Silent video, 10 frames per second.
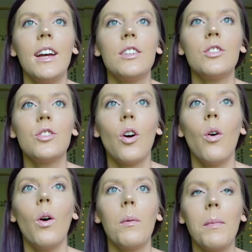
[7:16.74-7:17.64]

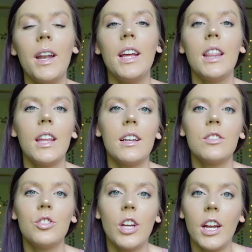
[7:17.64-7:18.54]
so many
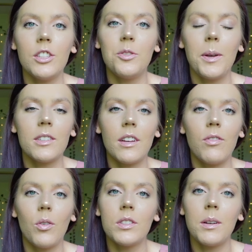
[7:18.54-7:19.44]
things changed because I
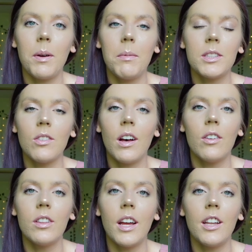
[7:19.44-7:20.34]
focused on my mental
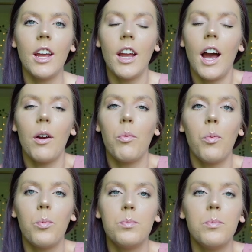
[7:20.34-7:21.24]
health, and I
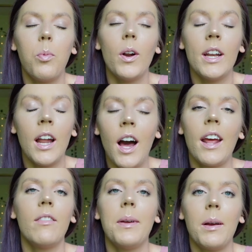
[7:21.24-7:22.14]
would not
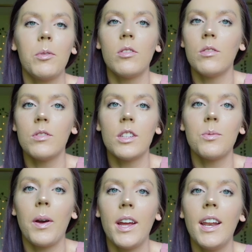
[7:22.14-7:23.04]
have been able to lose
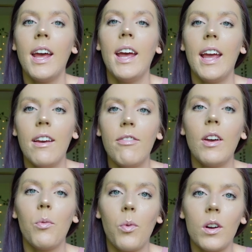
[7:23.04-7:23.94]
this weight if
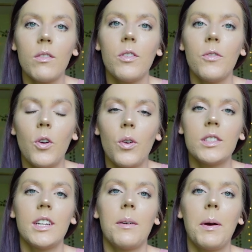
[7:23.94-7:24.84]
it weren't for
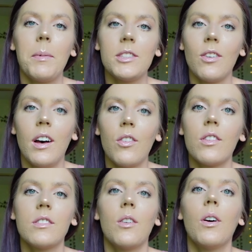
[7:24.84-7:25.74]
focusing on my mental
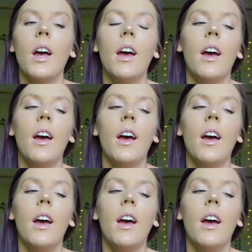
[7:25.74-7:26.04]
health. So